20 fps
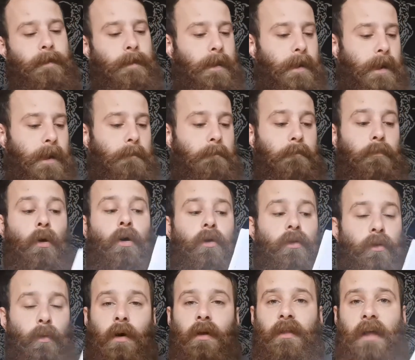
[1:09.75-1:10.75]

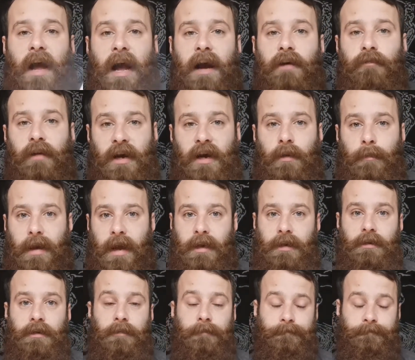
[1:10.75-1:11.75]
but the one that I
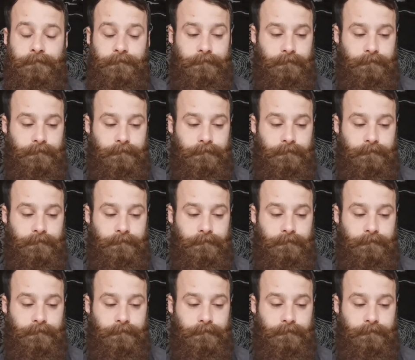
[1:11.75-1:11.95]
recommend